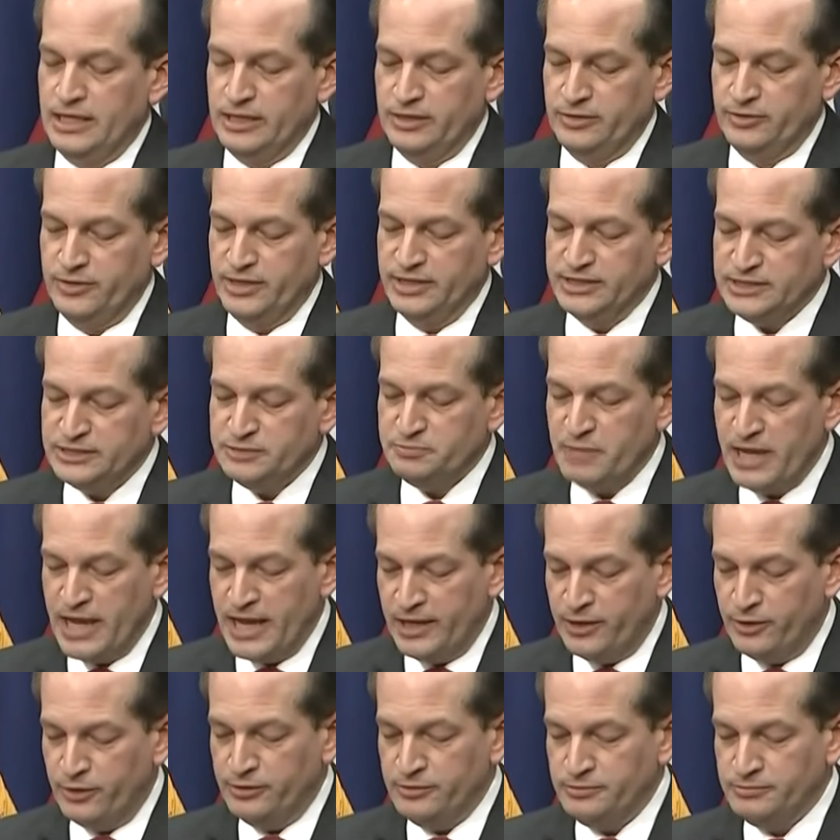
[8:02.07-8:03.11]
This
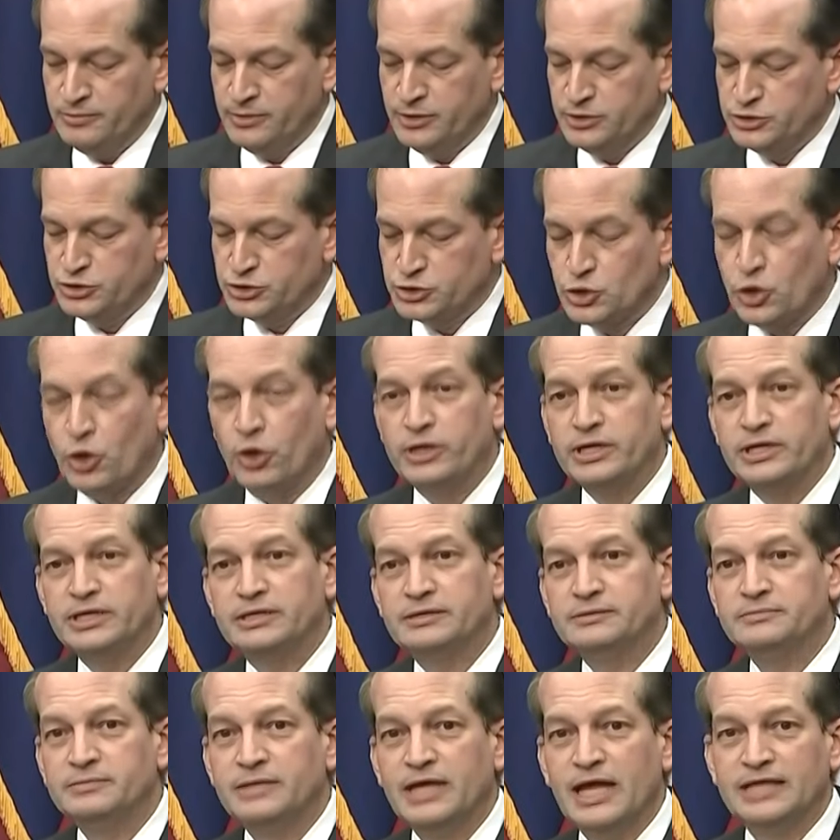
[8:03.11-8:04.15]
matter started
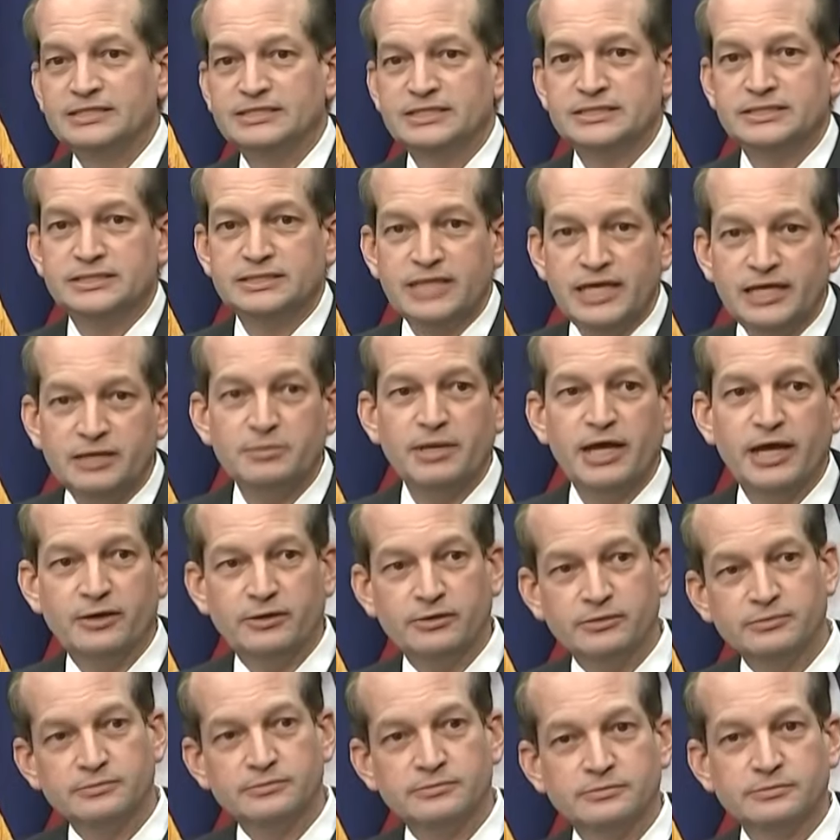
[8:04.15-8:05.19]
as a state matter.
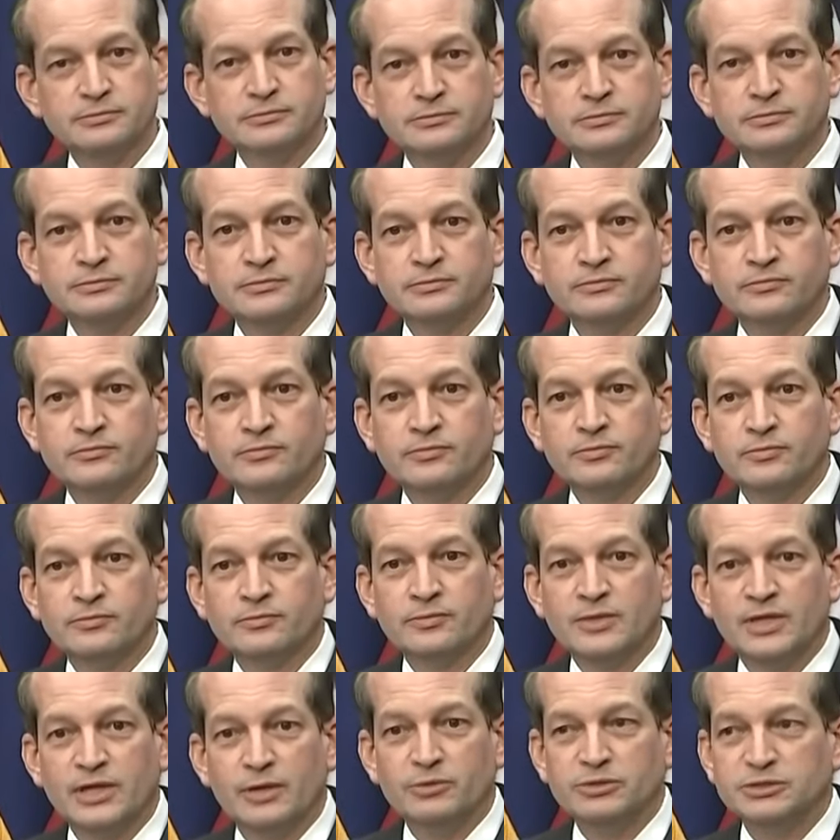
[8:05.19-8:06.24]

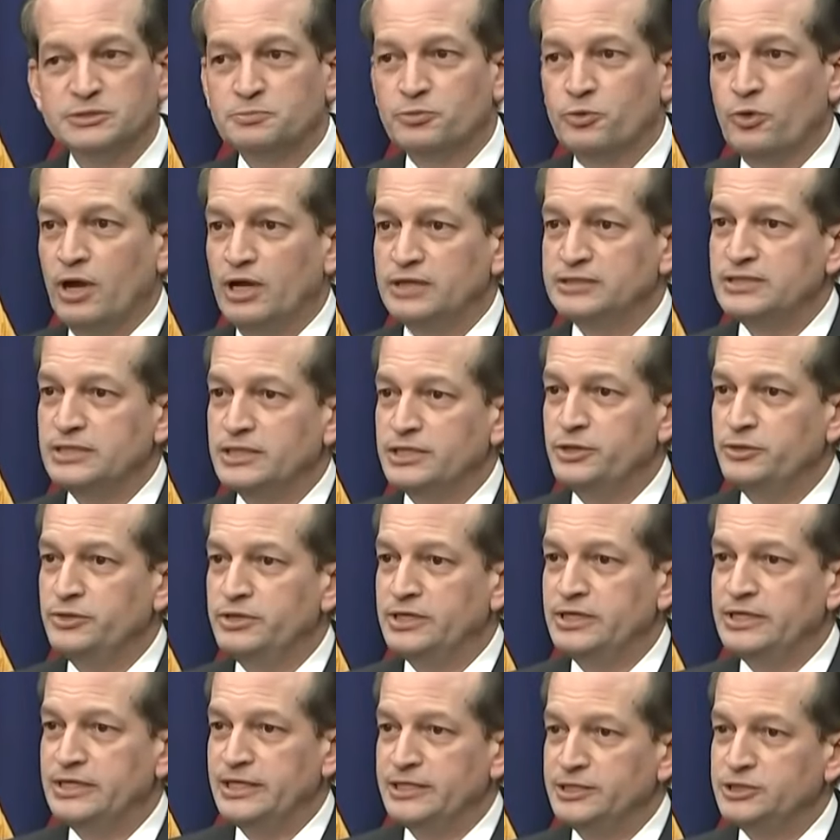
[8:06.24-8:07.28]
It was prosecuted
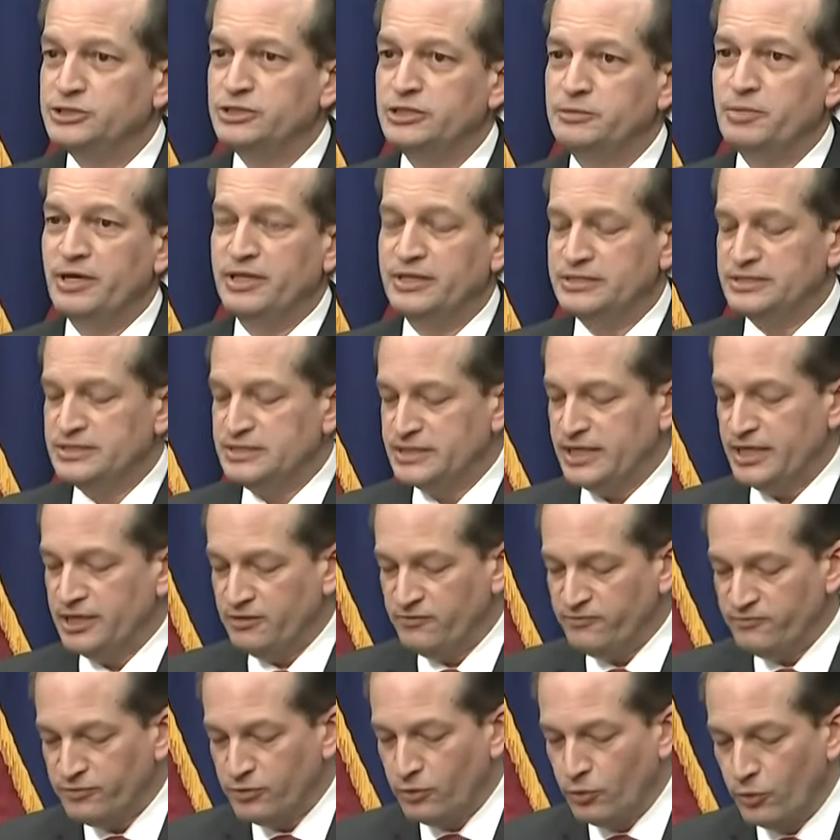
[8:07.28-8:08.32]
initially by the state of
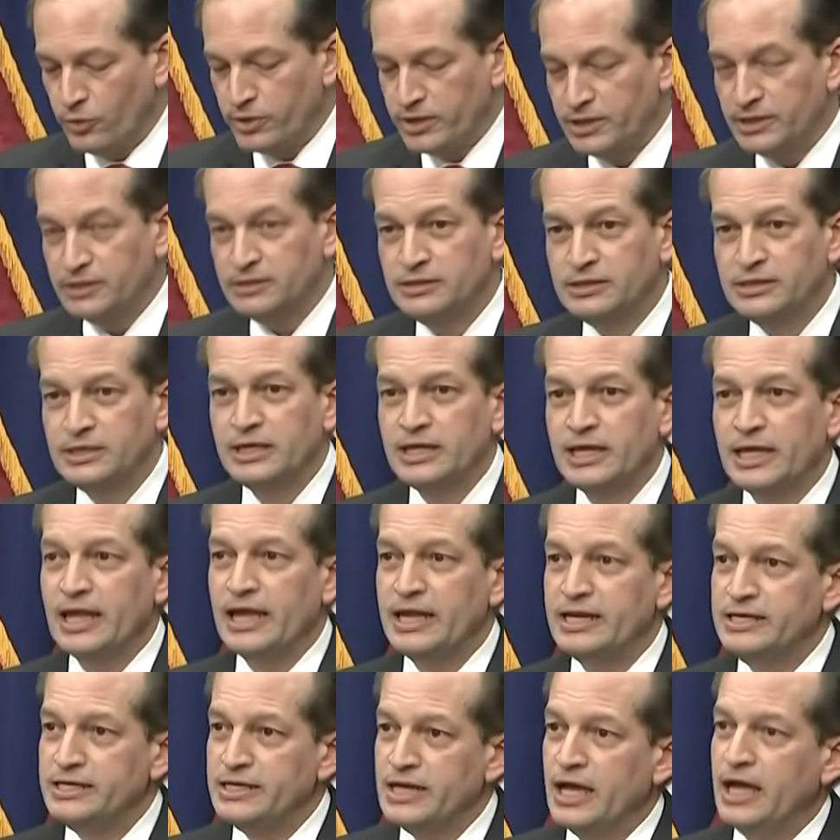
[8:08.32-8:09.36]
Florida
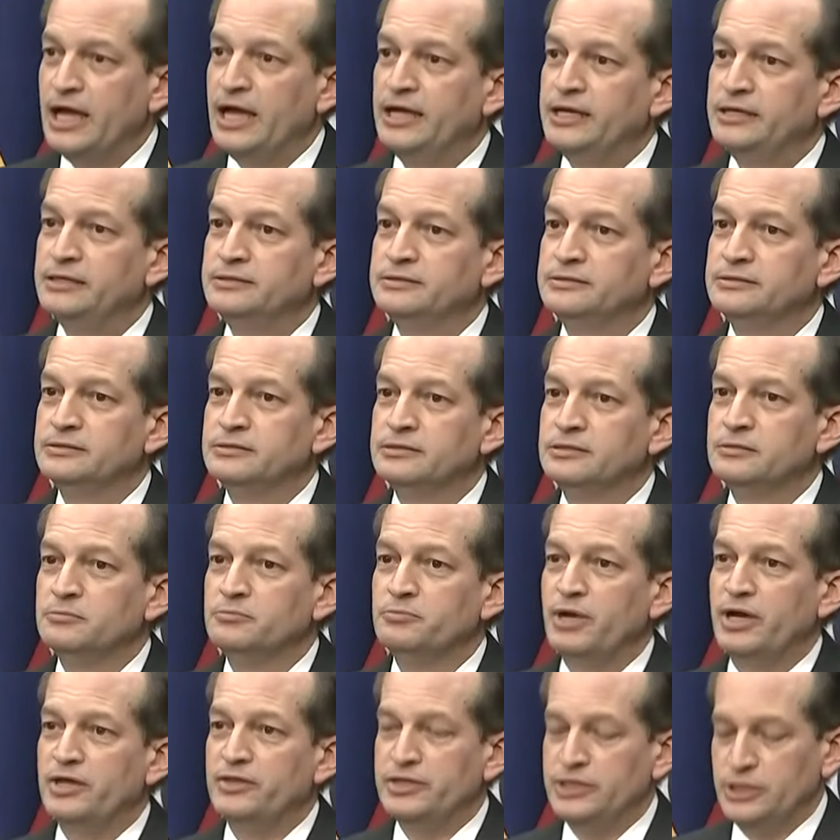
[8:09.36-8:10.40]
and not
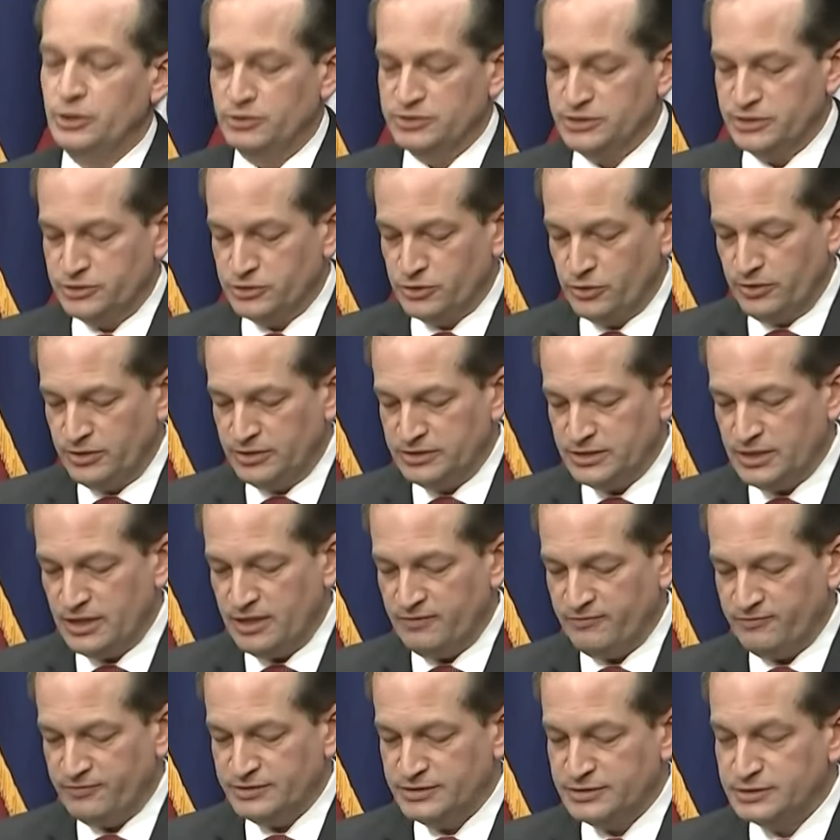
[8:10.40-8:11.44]
by the U.S. Attorney's
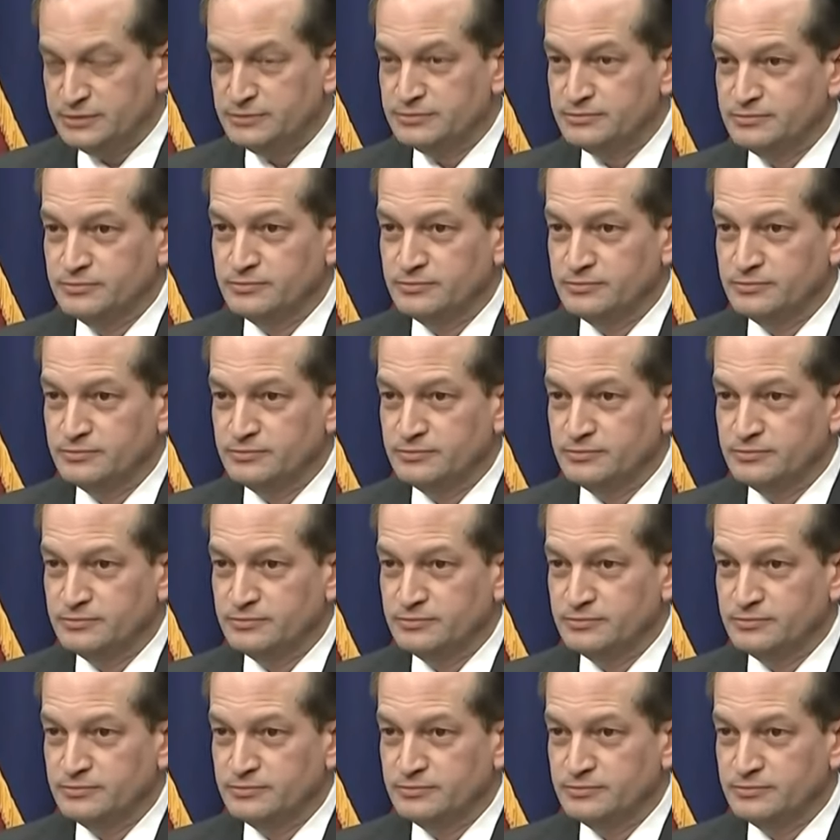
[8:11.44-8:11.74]
Office.